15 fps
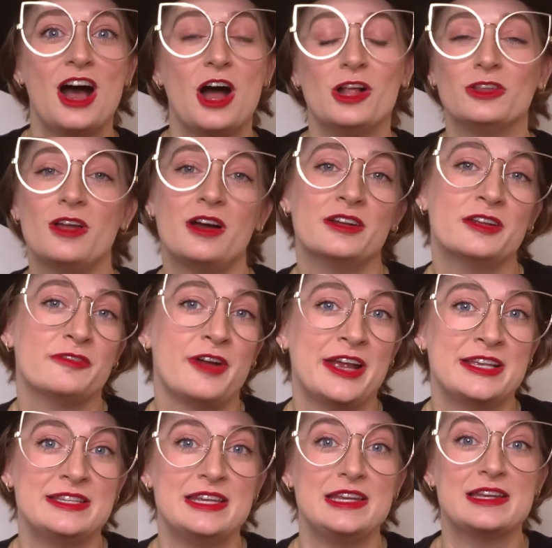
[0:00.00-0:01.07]
a lot of
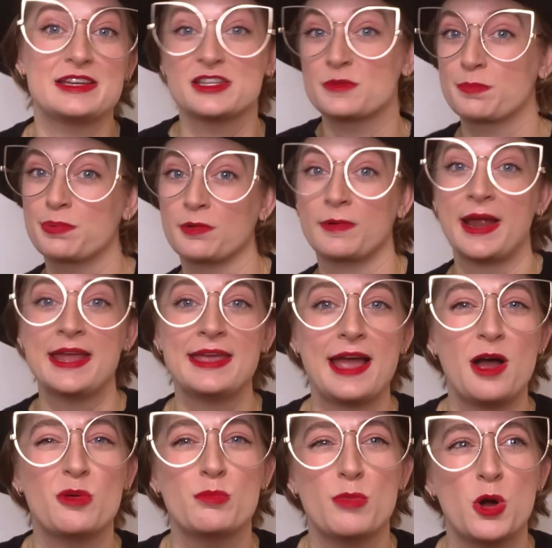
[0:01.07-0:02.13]
Idina's
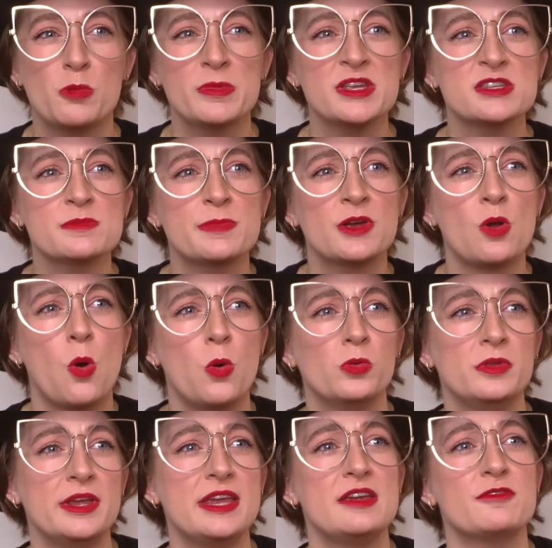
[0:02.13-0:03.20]
breakout moments, but
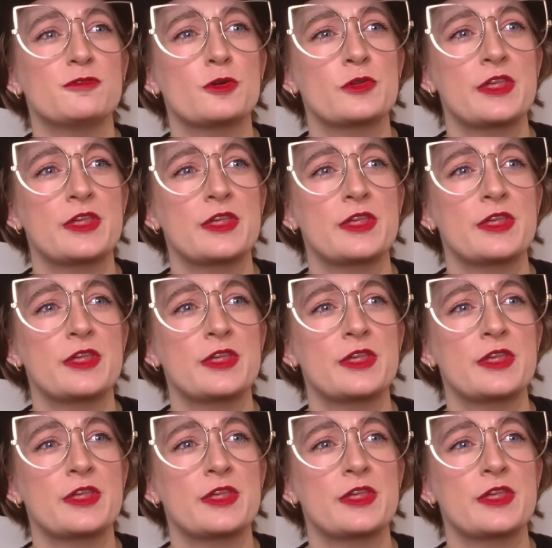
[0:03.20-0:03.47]
only for